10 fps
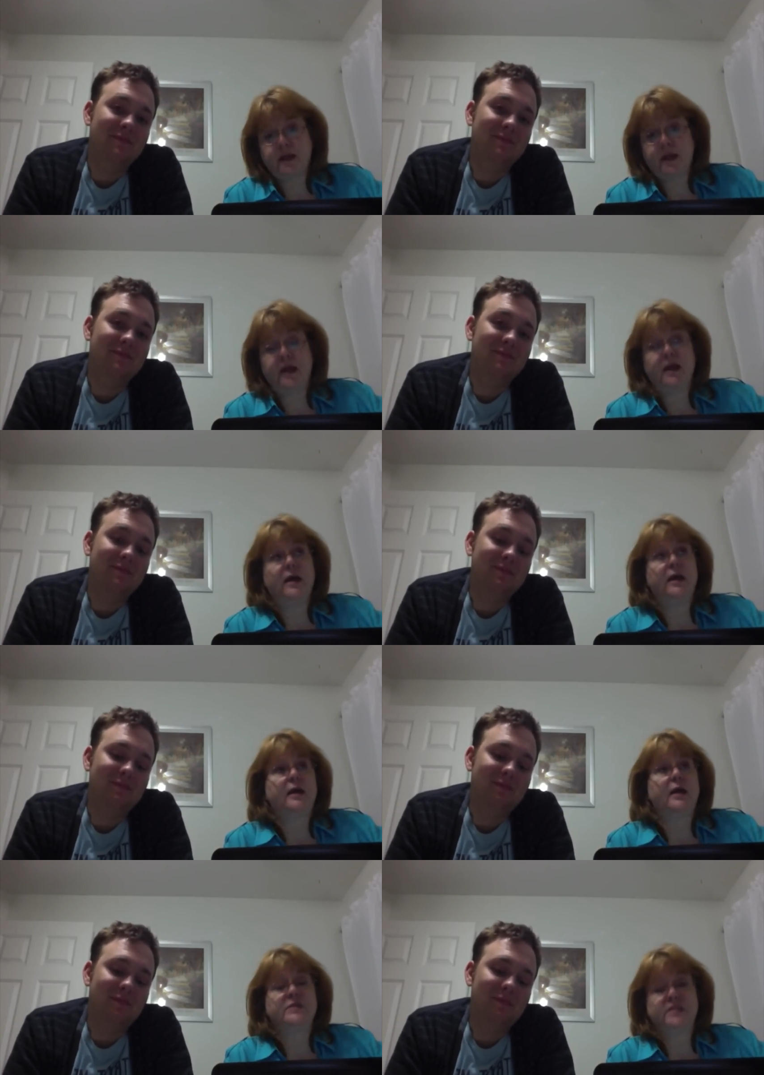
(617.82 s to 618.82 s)

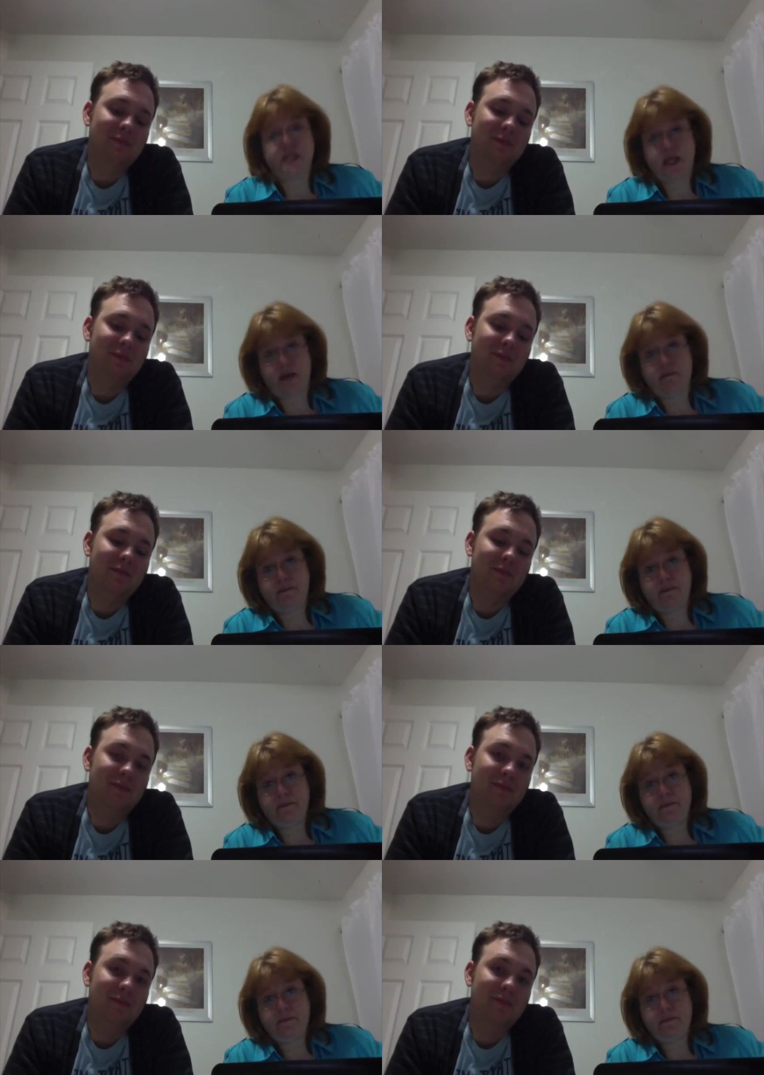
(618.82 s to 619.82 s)
Speaker 1: and I would see it again.
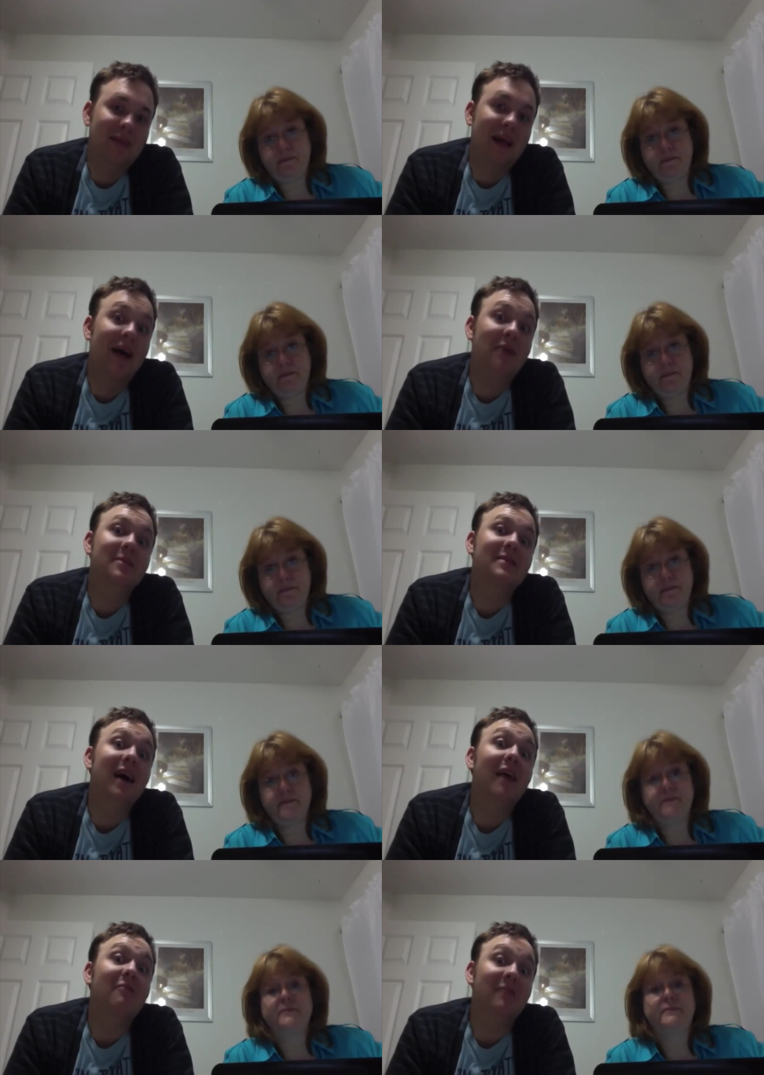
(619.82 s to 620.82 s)
Speaker 2: I would
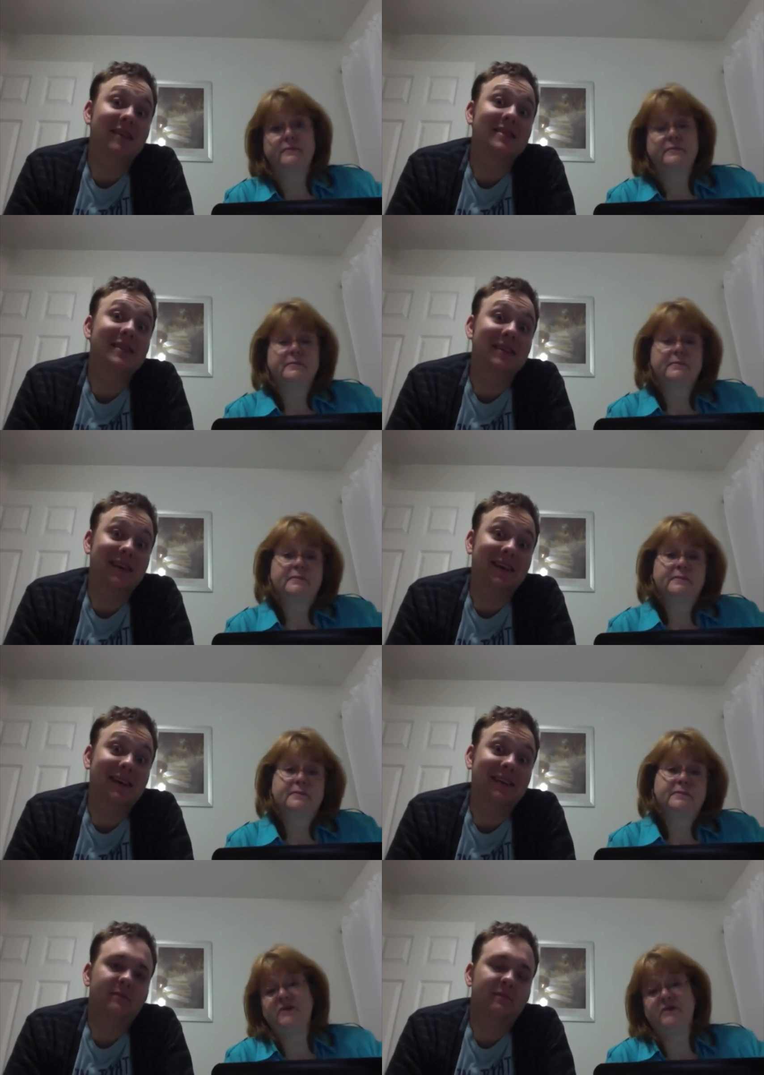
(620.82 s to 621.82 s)
definitely see it
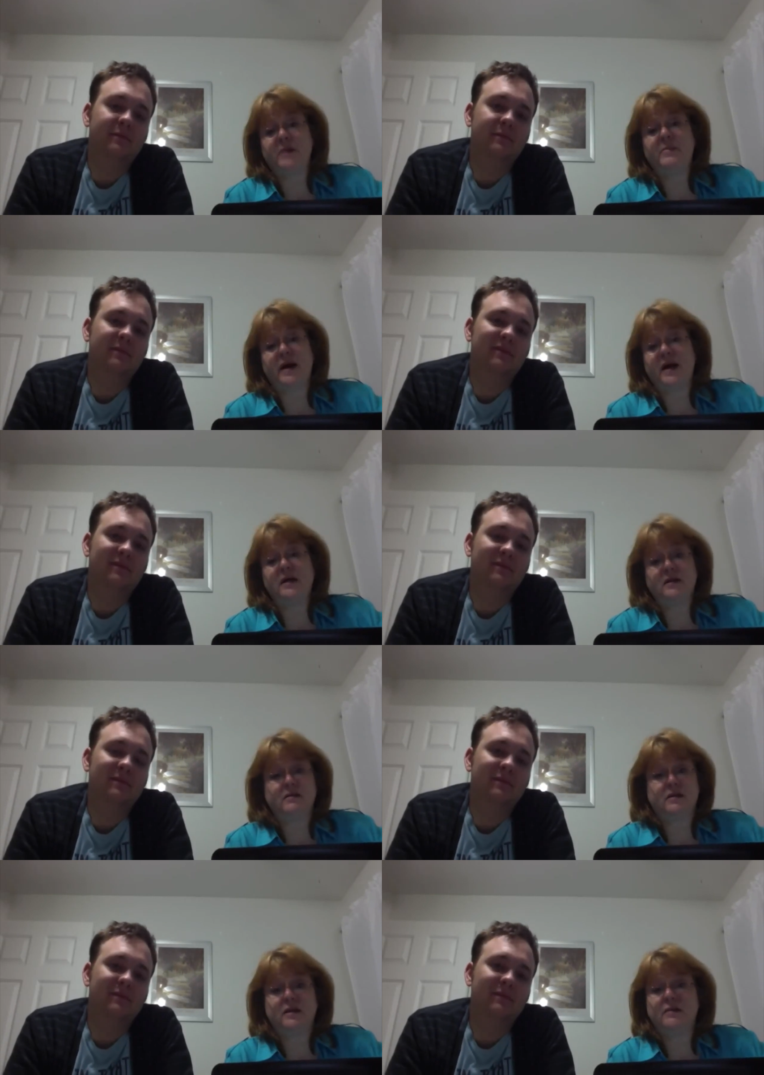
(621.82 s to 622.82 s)
again.
Speaker 1: If I buy it,
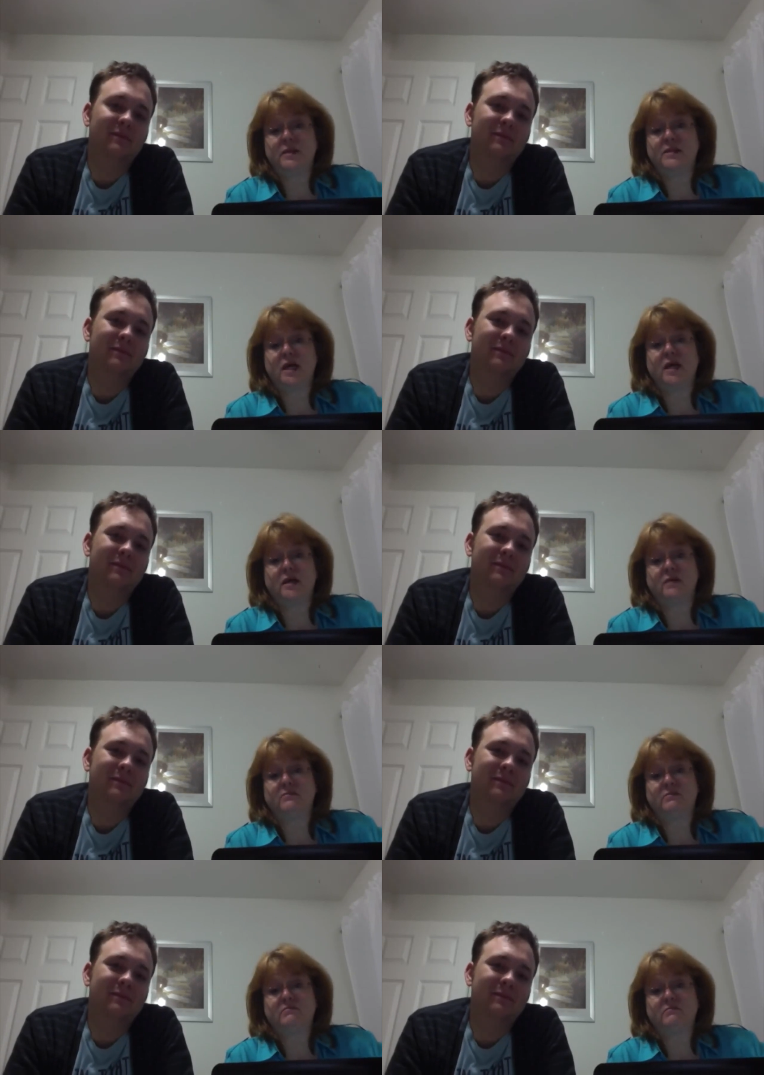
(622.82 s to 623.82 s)
then I must like it.
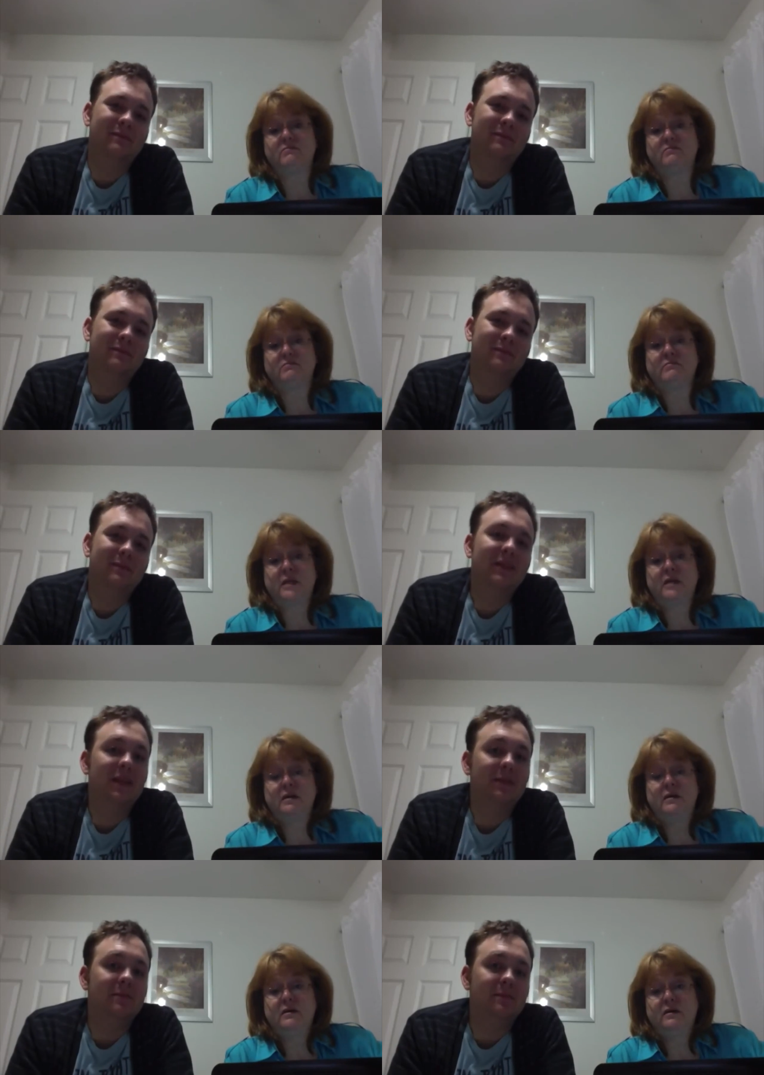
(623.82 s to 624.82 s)

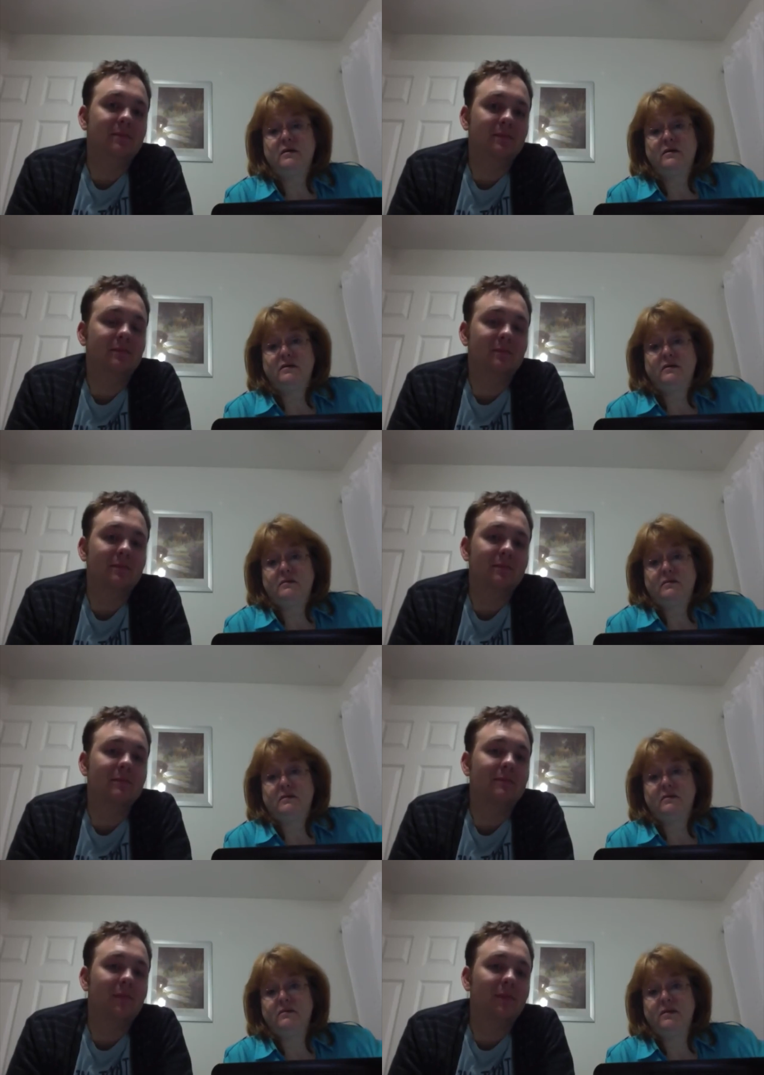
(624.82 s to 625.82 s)
Speaker 2: Yeah.
Speaker 1: I mean,